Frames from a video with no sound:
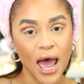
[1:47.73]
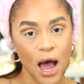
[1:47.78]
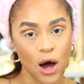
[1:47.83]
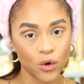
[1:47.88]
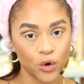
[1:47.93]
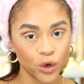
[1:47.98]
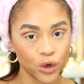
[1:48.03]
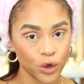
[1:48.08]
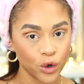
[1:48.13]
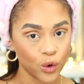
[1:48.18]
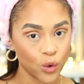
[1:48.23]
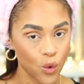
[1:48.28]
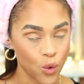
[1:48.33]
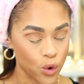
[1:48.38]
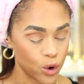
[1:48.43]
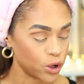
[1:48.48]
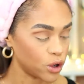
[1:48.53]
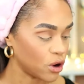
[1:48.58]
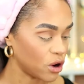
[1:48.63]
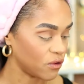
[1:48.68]
outer
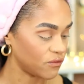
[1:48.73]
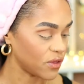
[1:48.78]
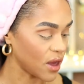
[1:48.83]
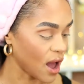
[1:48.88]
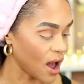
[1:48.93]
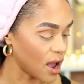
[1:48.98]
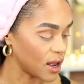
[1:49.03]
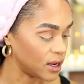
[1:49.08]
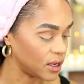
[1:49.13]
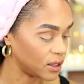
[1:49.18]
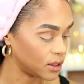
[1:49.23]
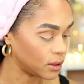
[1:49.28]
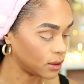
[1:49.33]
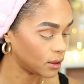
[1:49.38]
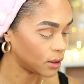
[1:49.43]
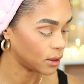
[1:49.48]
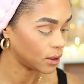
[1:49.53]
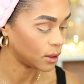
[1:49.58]
corner of the eyelid.